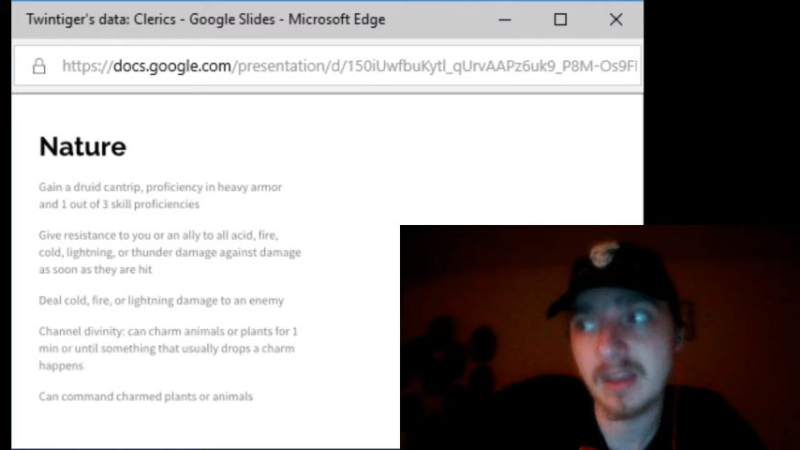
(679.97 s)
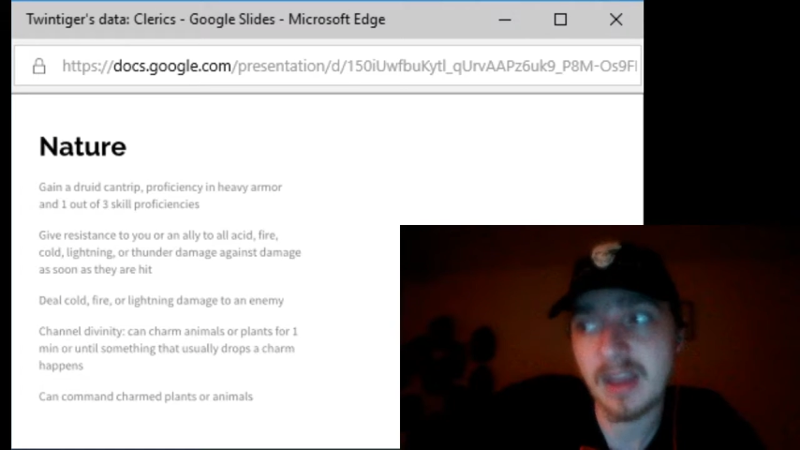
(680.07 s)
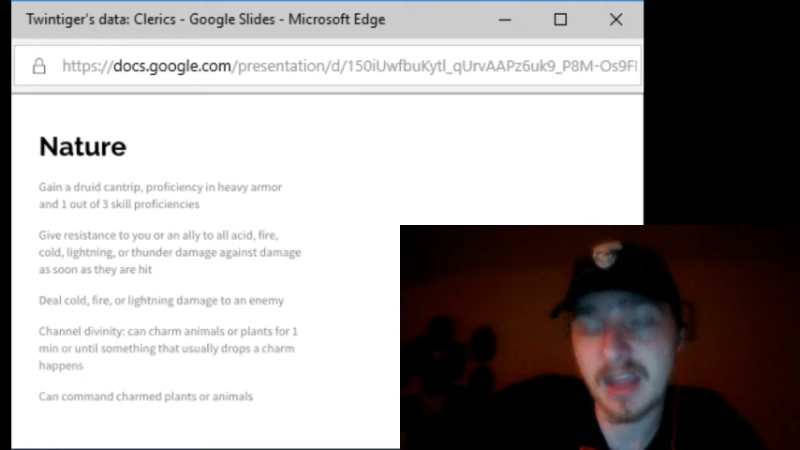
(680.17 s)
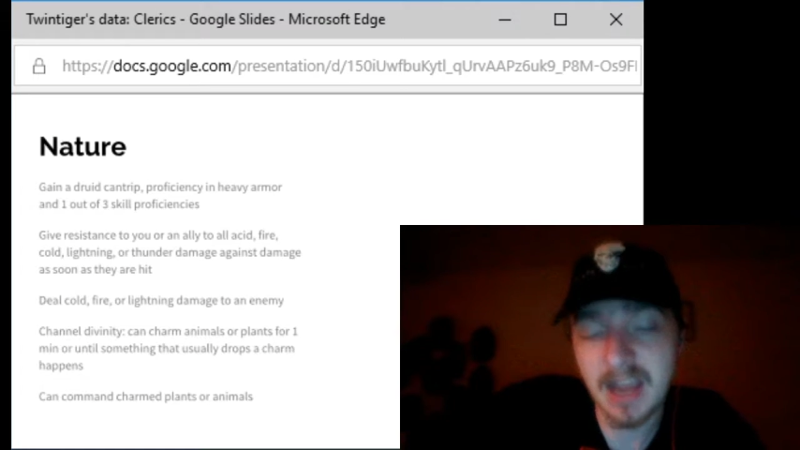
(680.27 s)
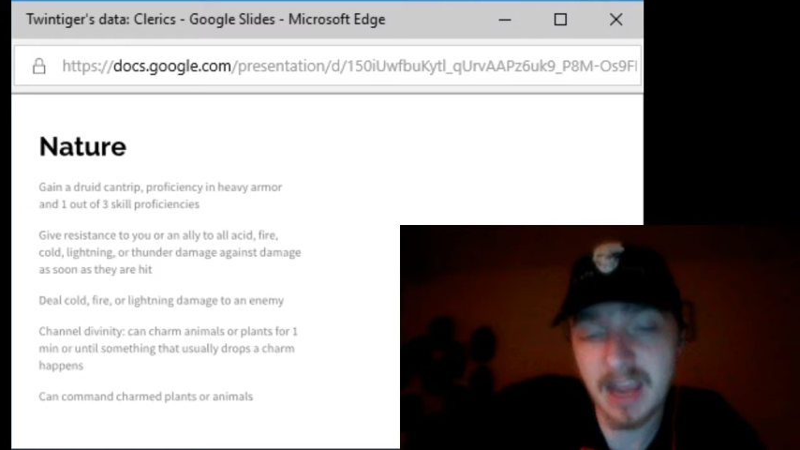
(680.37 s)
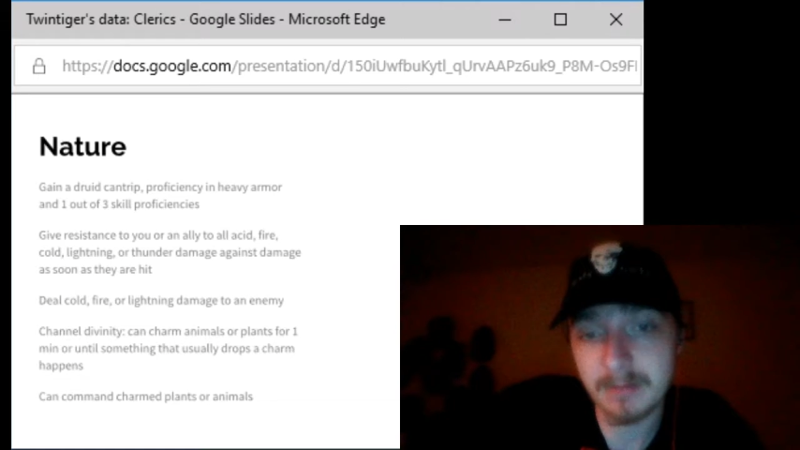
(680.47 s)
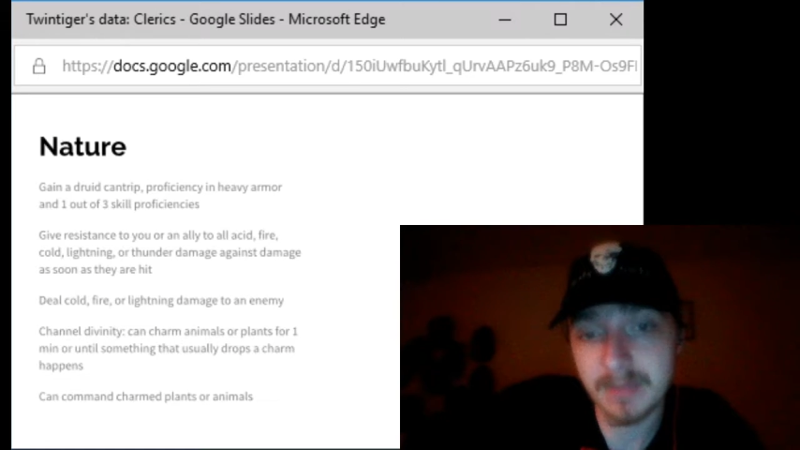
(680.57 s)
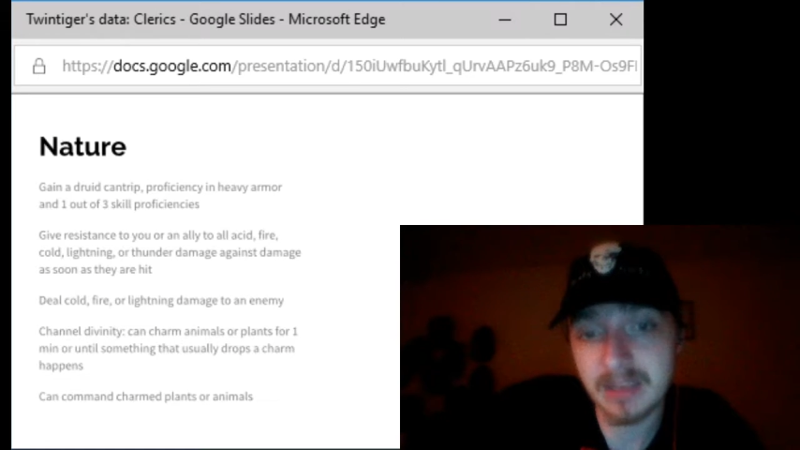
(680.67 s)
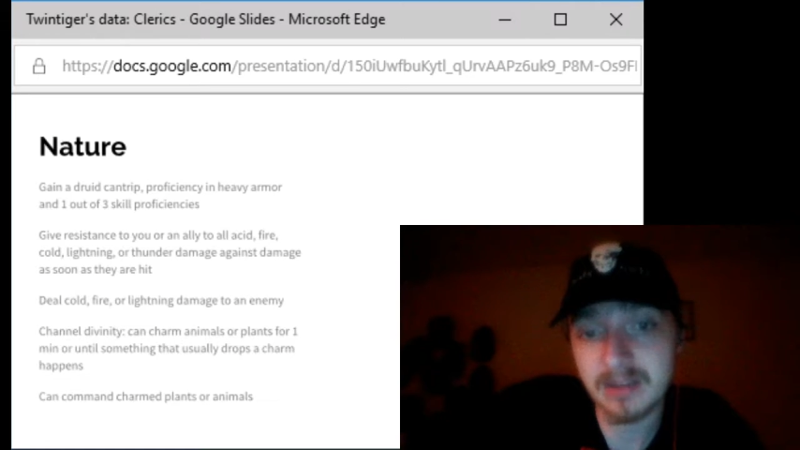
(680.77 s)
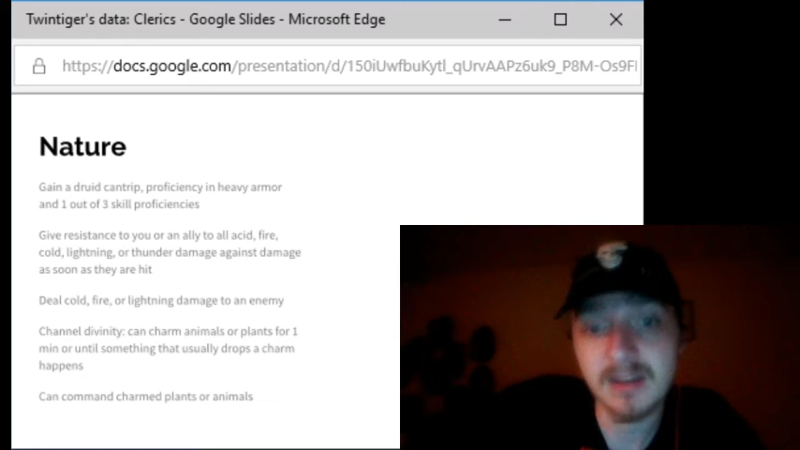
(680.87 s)
an
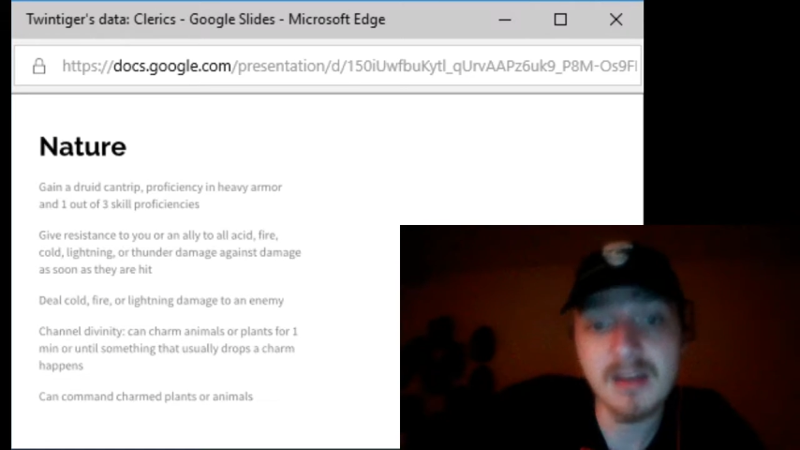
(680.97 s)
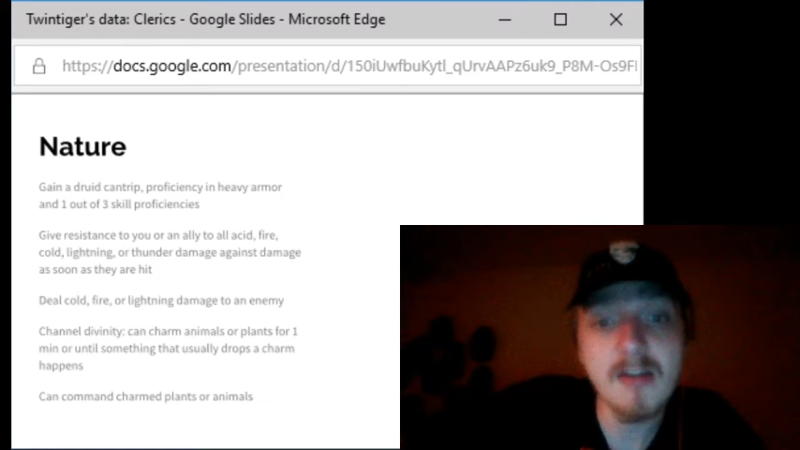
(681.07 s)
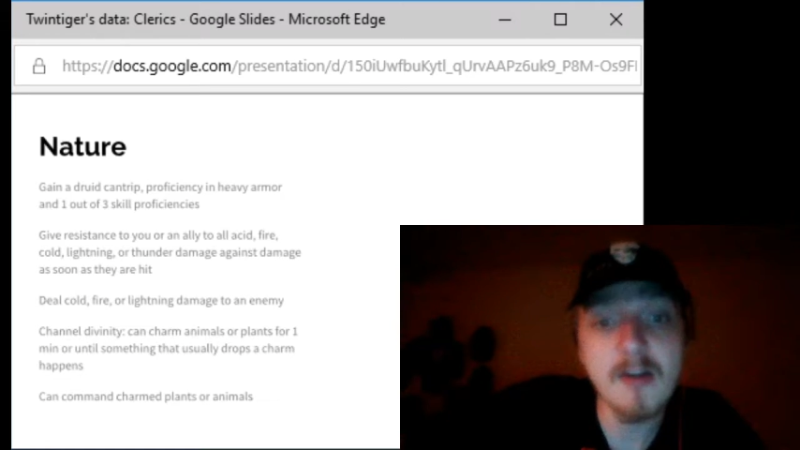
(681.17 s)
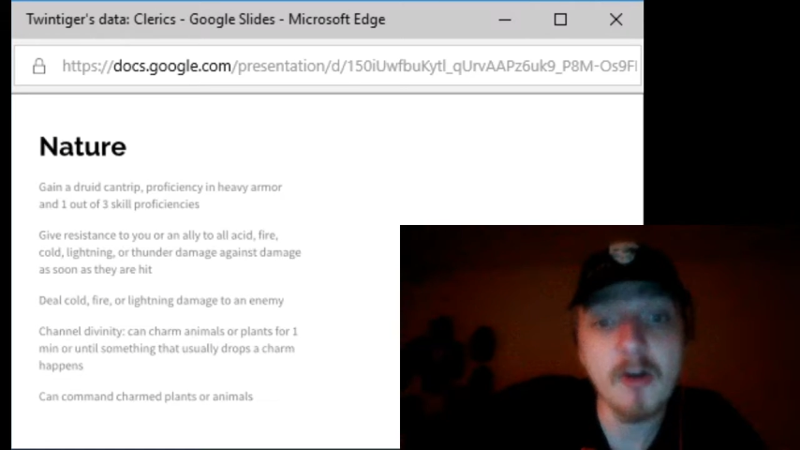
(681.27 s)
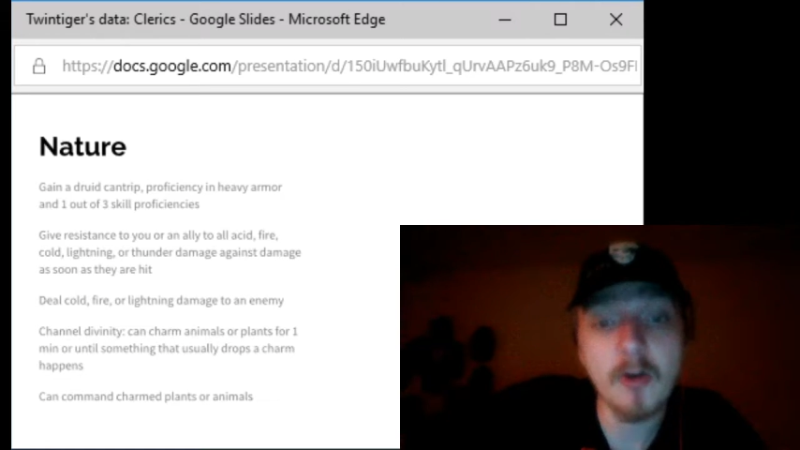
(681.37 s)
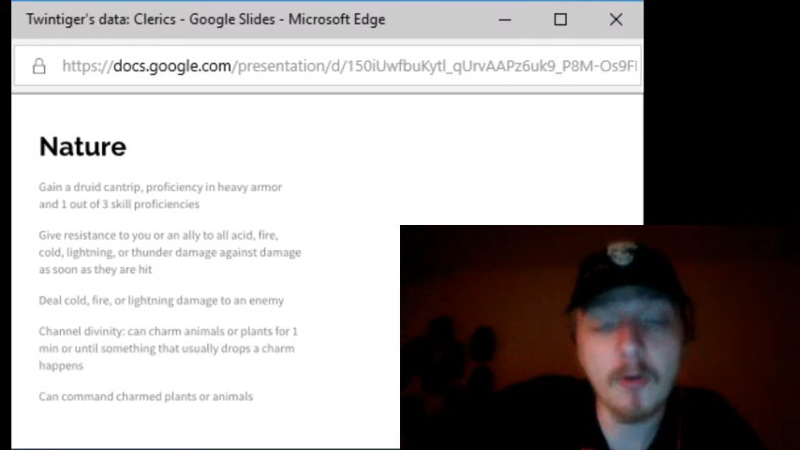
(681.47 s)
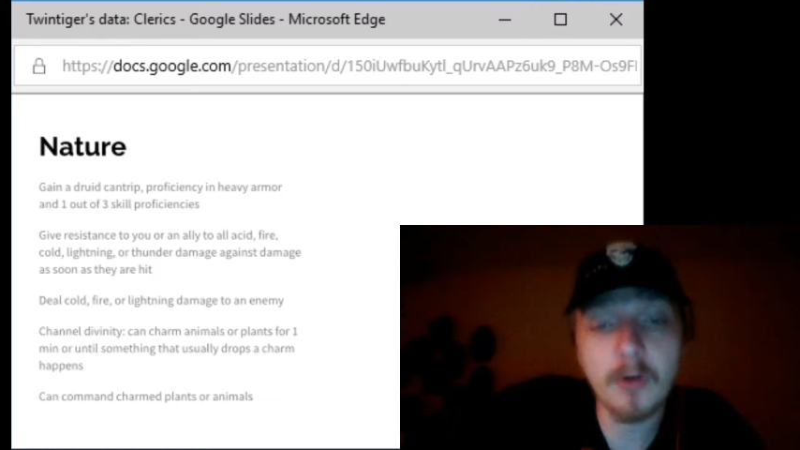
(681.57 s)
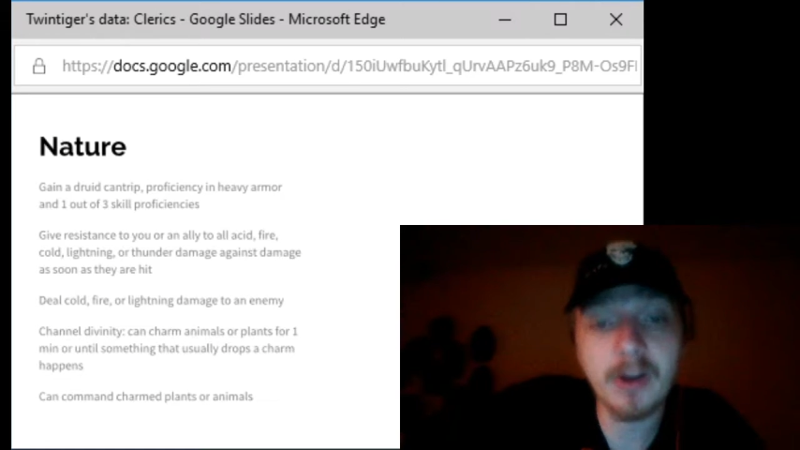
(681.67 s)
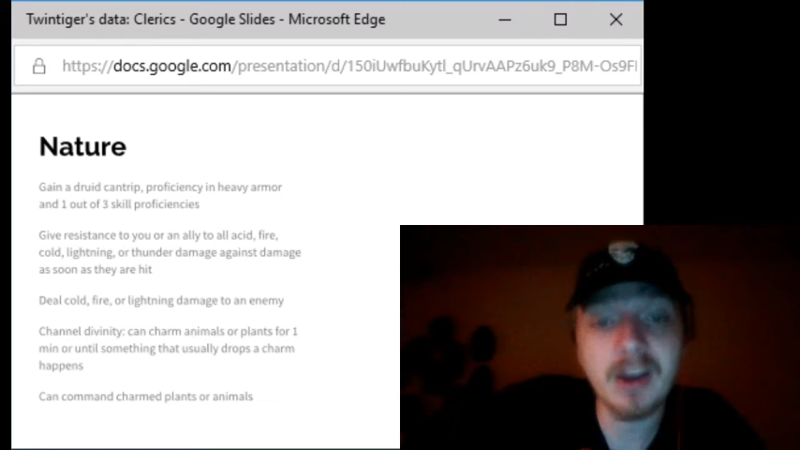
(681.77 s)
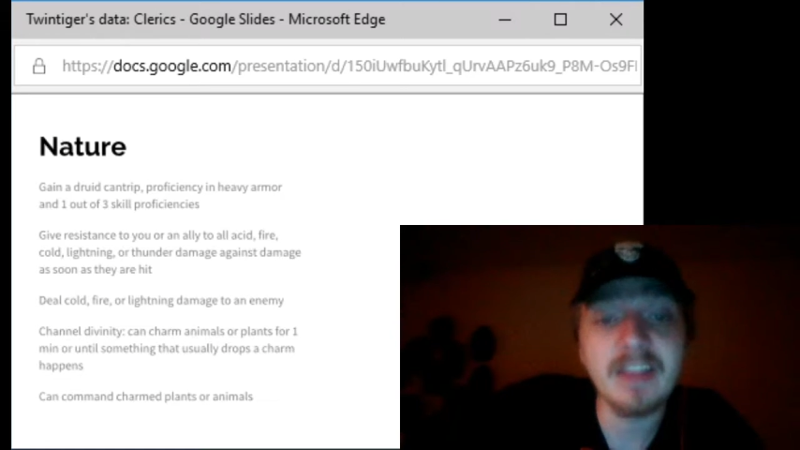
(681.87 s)
enemy,
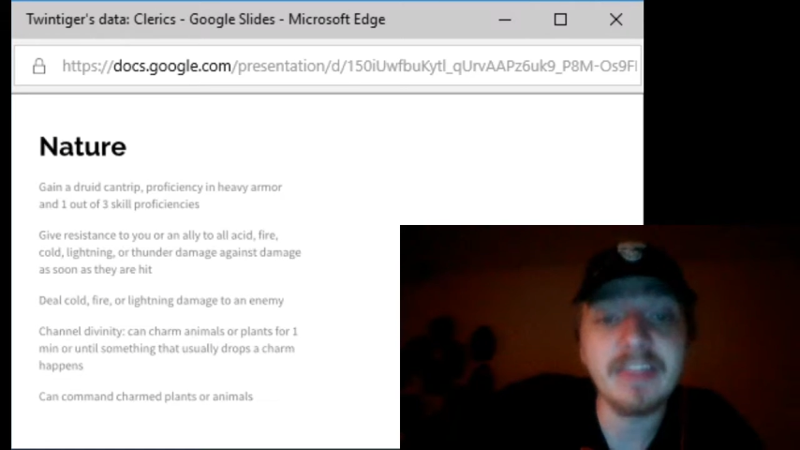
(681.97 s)
or